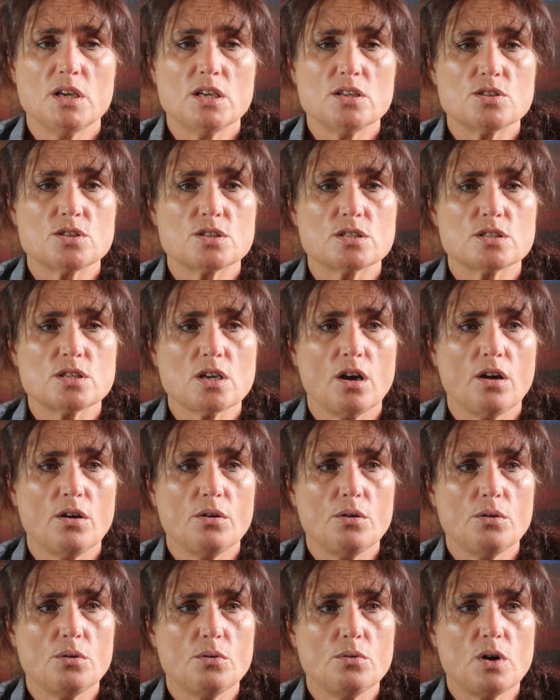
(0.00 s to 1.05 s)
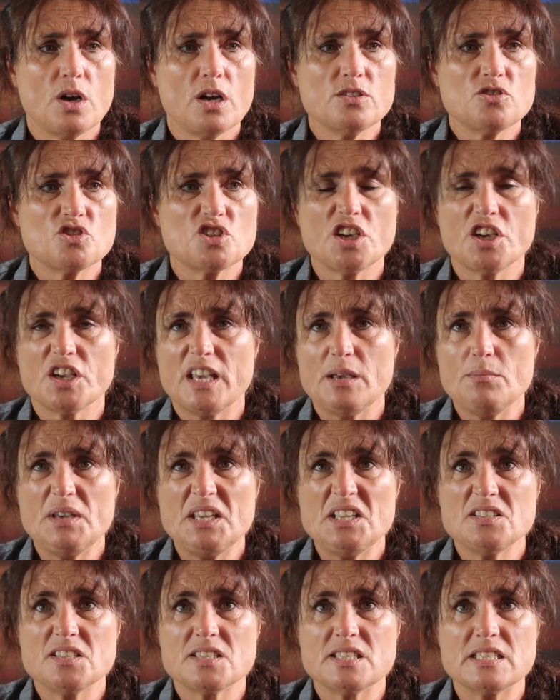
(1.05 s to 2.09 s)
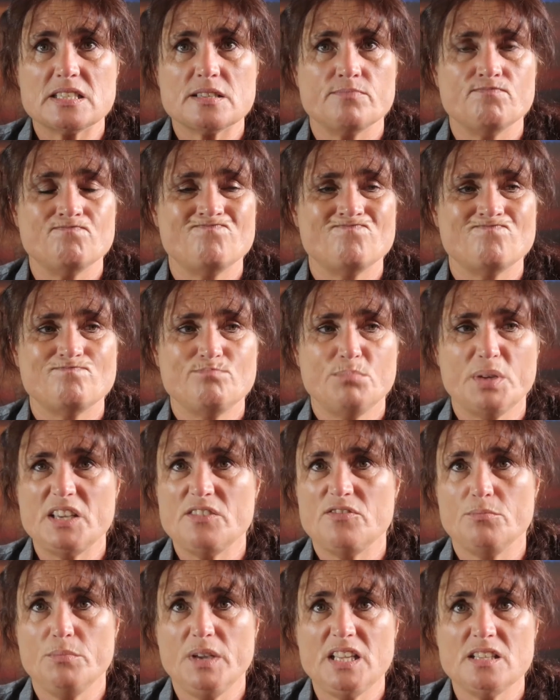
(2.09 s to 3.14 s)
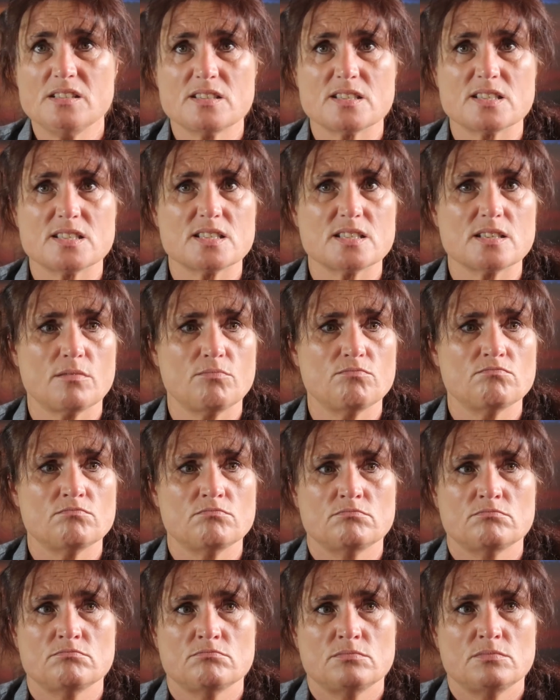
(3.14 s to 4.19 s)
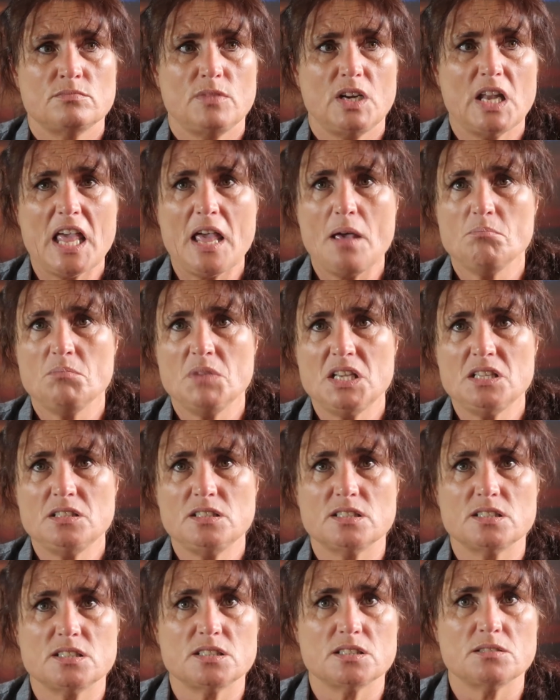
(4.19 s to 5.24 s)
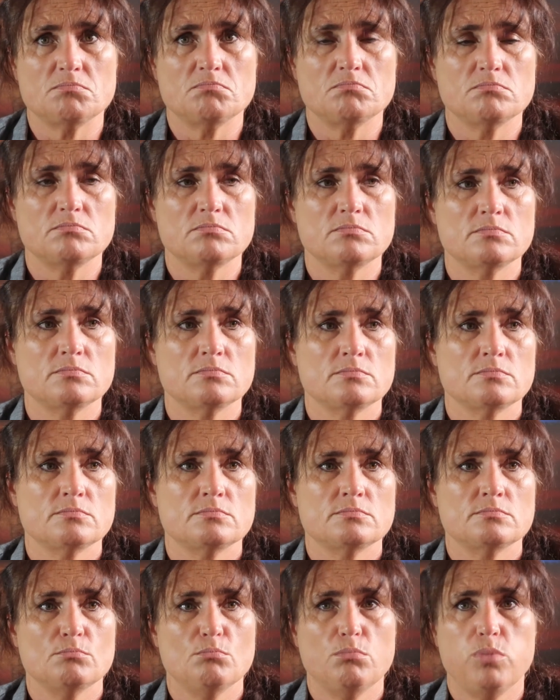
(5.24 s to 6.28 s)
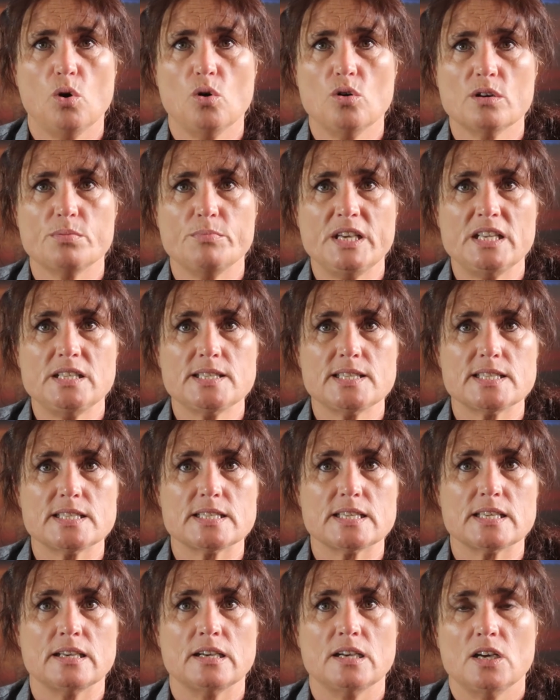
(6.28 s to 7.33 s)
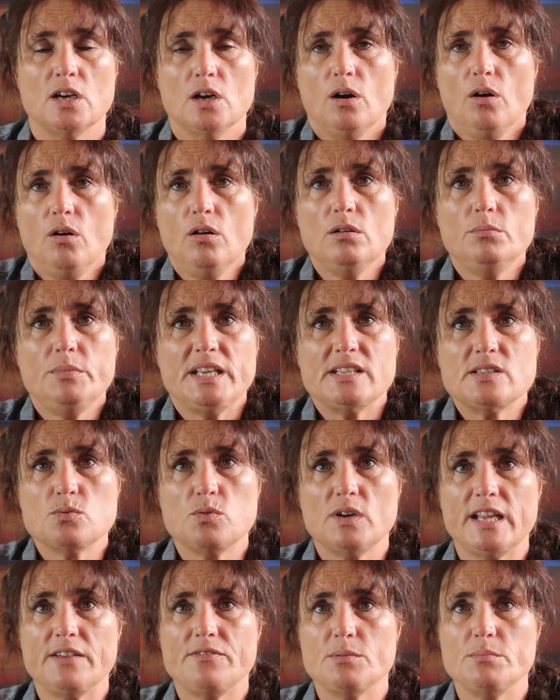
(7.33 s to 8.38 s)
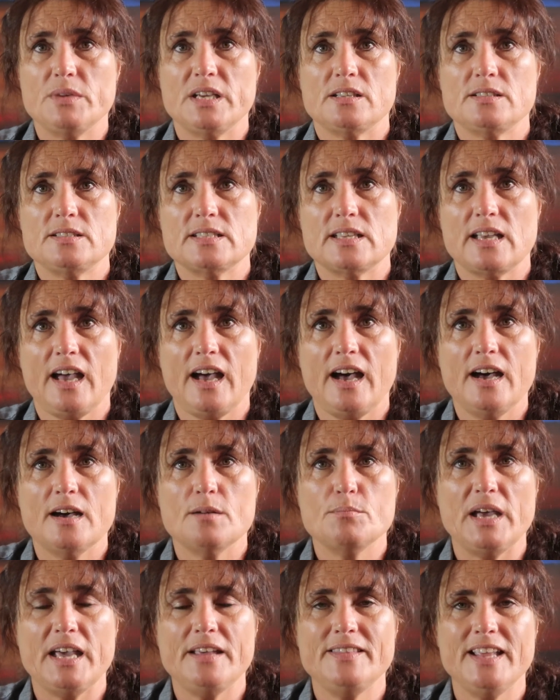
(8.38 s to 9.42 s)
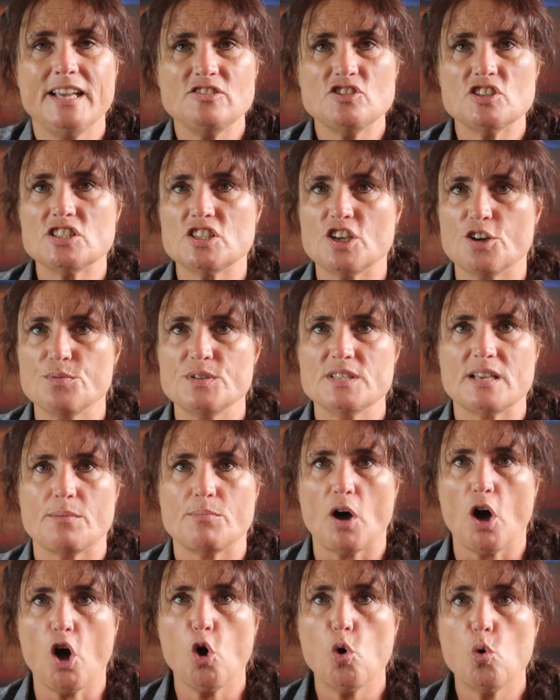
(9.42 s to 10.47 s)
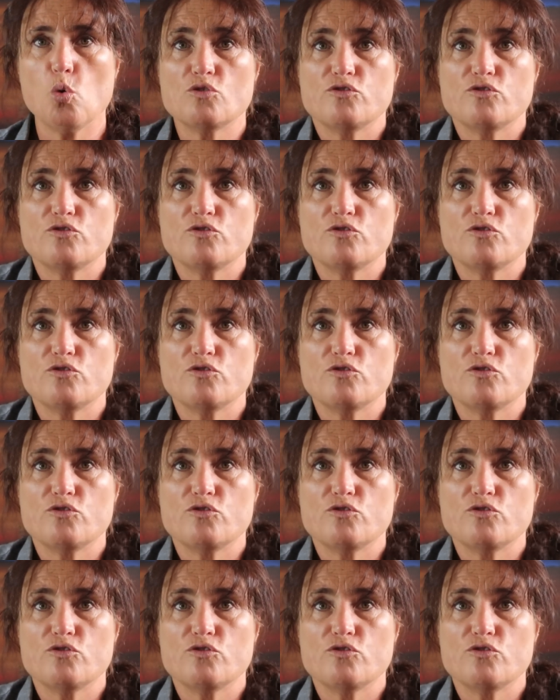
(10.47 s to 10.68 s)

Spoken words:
So turkey mince, beef mince, lamb mince, pork mince, or mince, whatever mince. And that just opens up a whole